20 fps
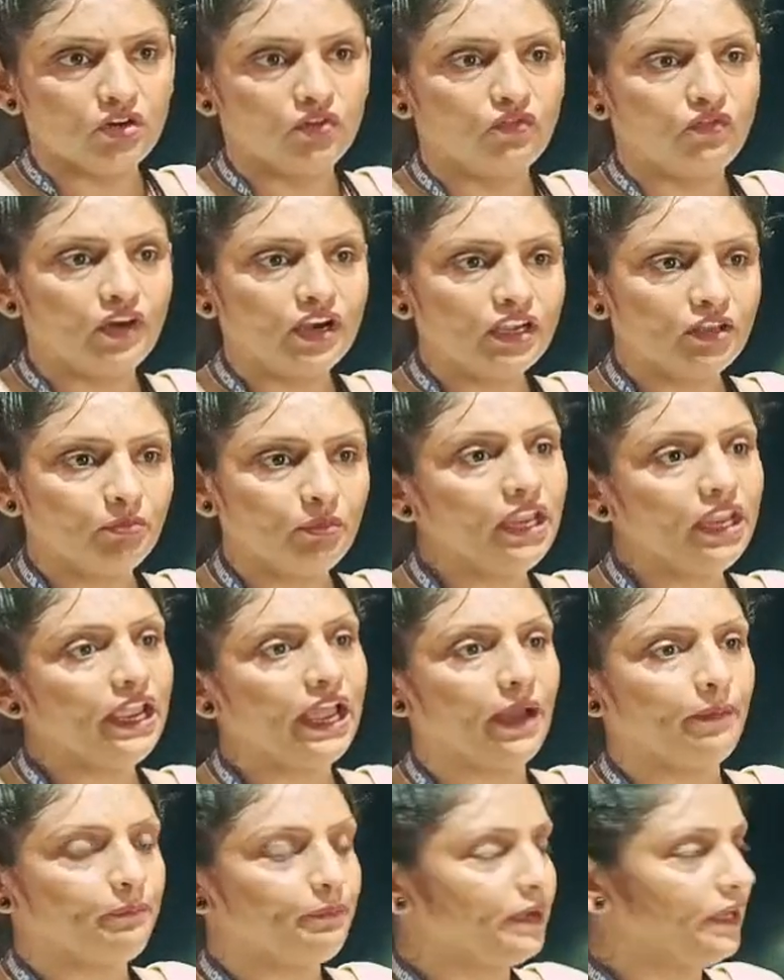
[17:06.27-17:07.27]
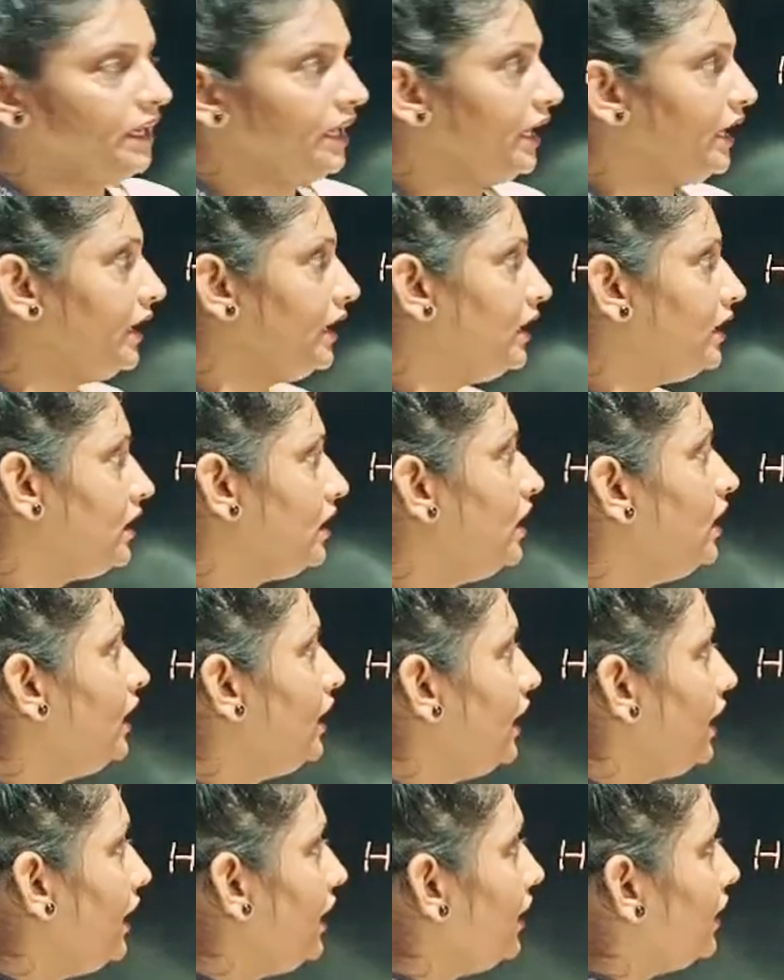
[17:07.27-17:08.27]
What may happen here?
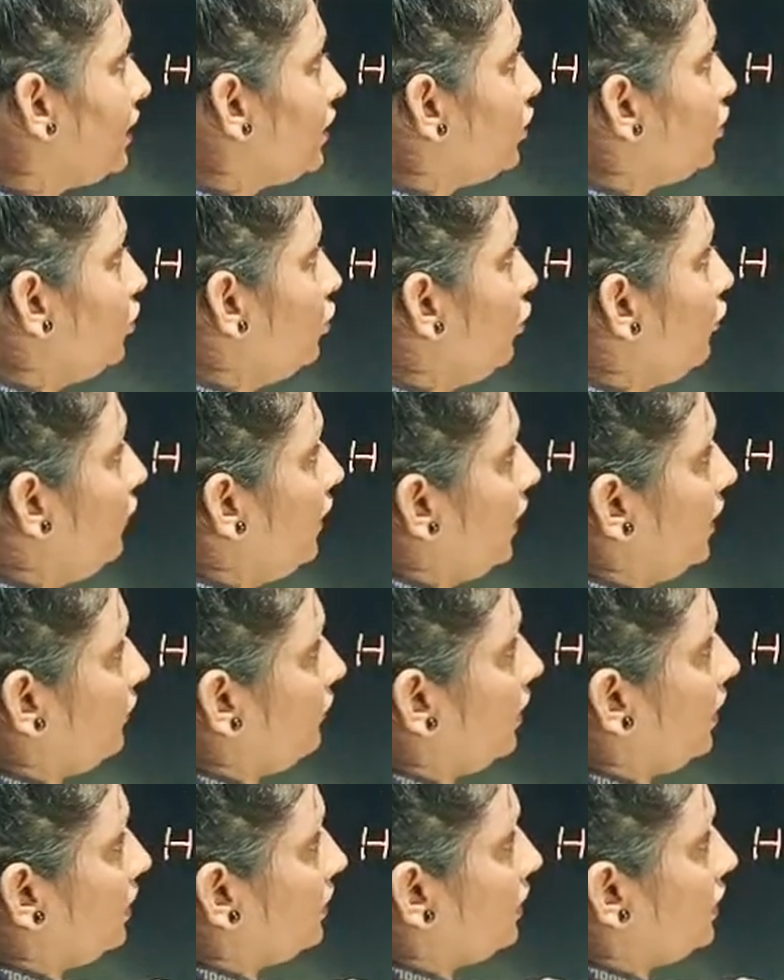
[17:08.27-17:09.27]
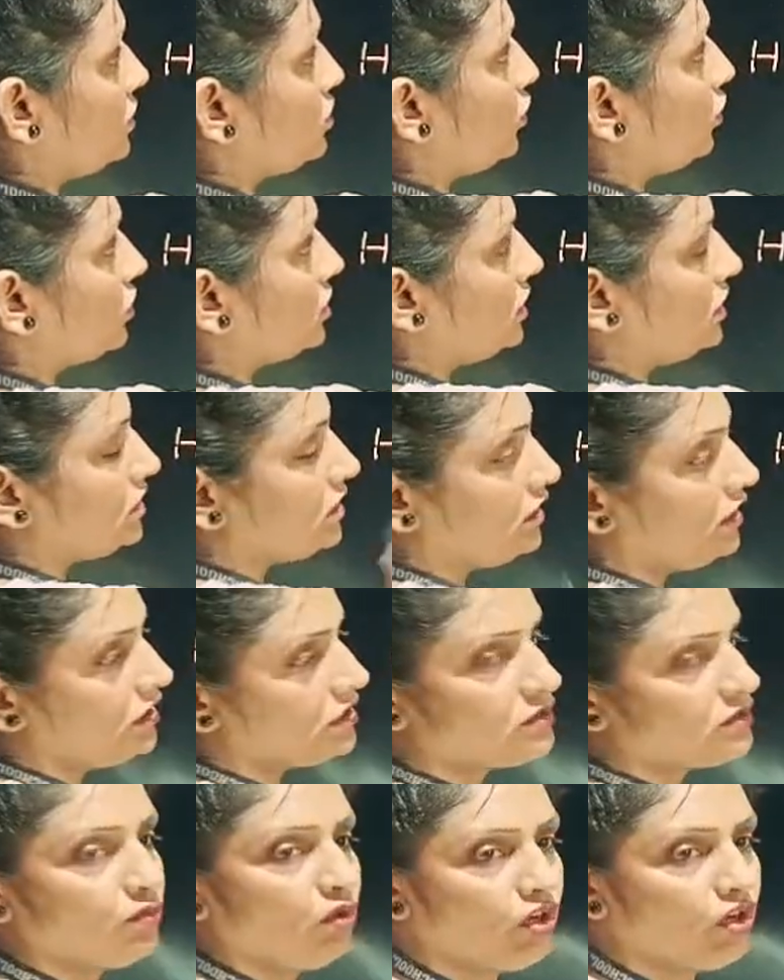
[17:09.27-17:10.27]
Here, you know very well, this oxygen
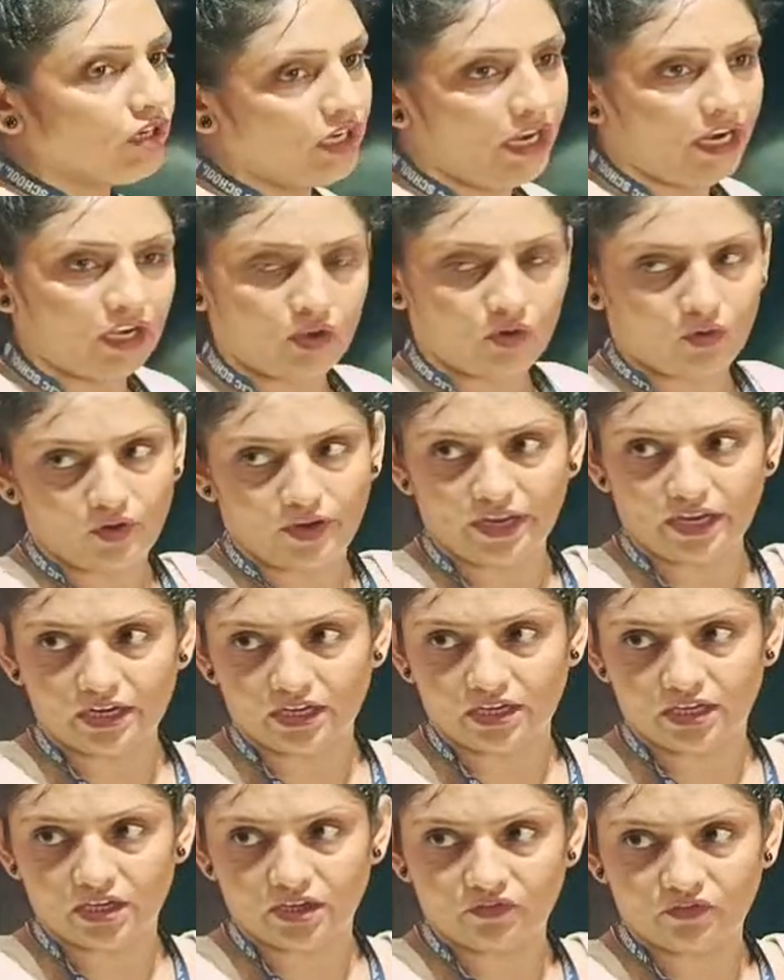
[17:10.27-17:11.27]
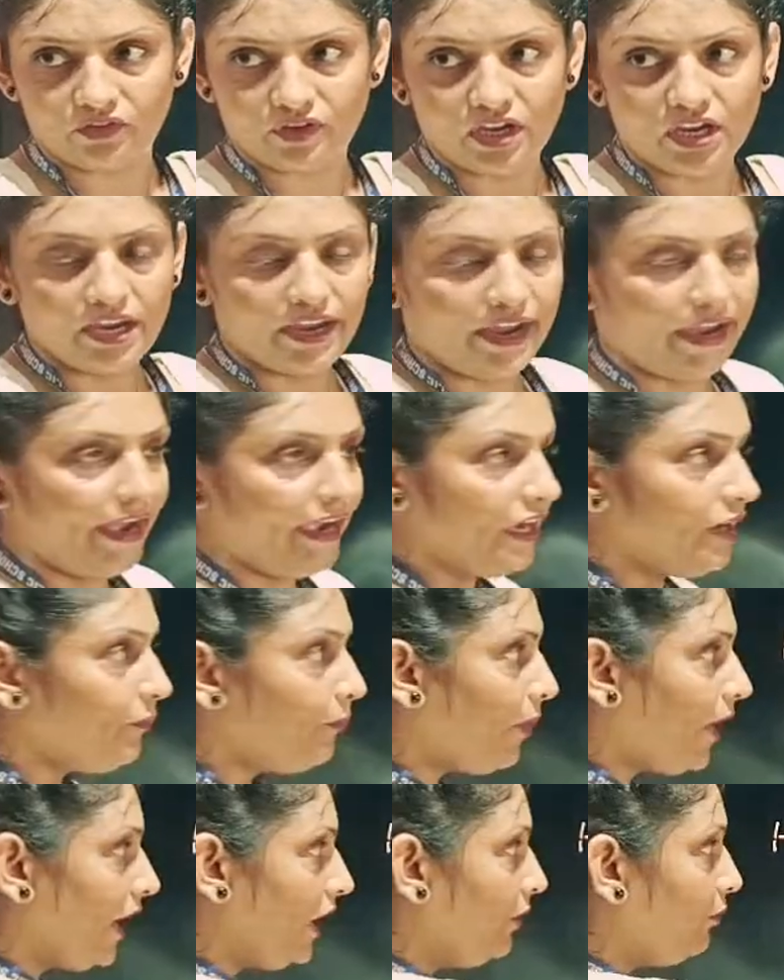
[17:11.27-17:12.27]
is more electronegative and
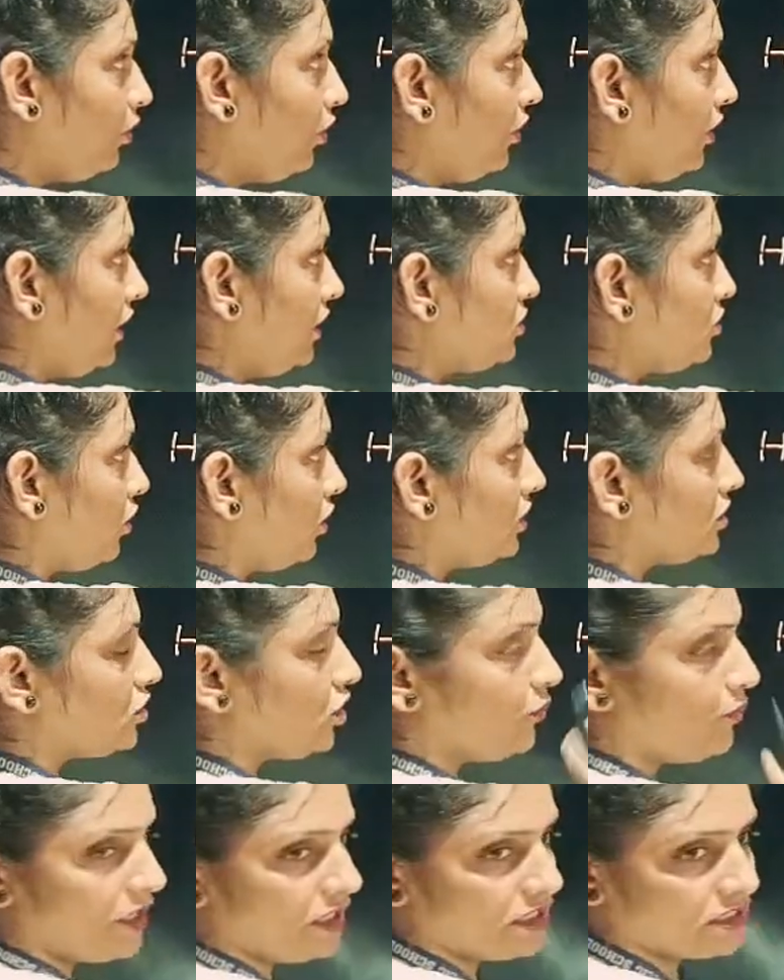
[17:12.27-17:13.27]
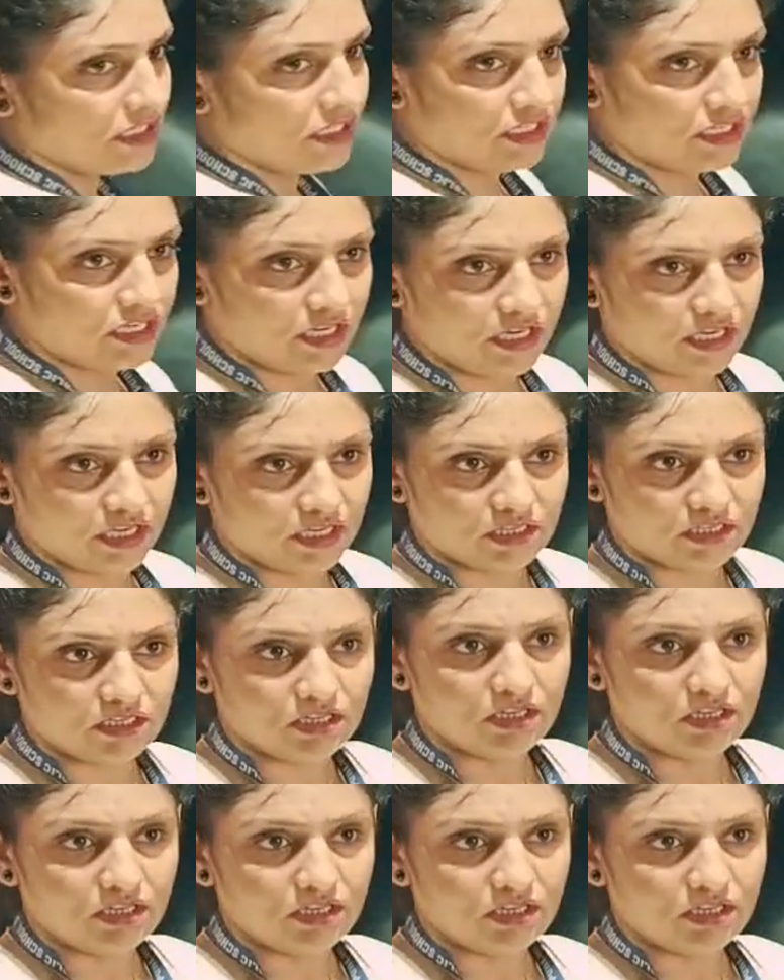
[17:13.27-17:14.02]
pi bond is also present here.